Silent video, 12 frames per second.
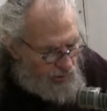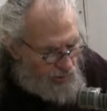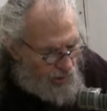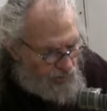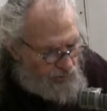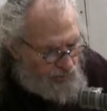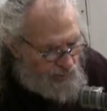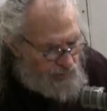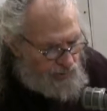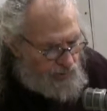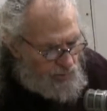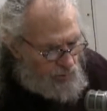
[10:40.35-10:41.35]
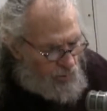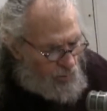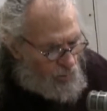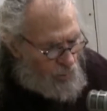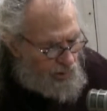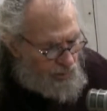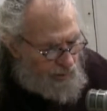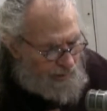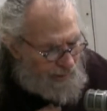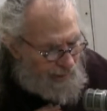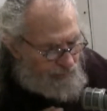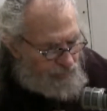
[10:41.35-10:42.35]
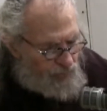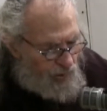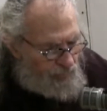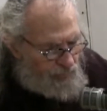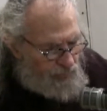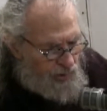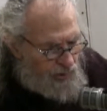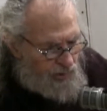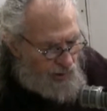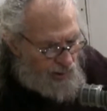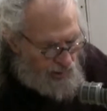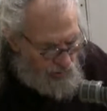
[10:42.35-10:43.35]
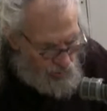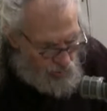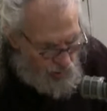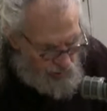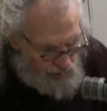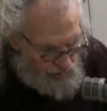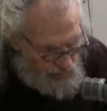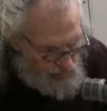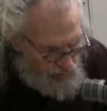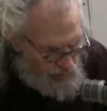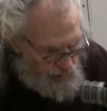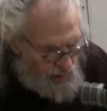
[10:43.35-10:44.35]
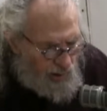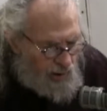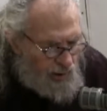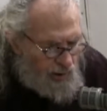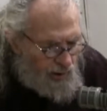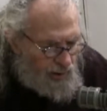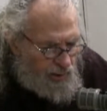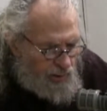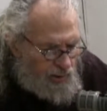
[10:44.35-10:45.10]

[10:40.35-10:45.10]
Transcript: content and where they came from and what uh,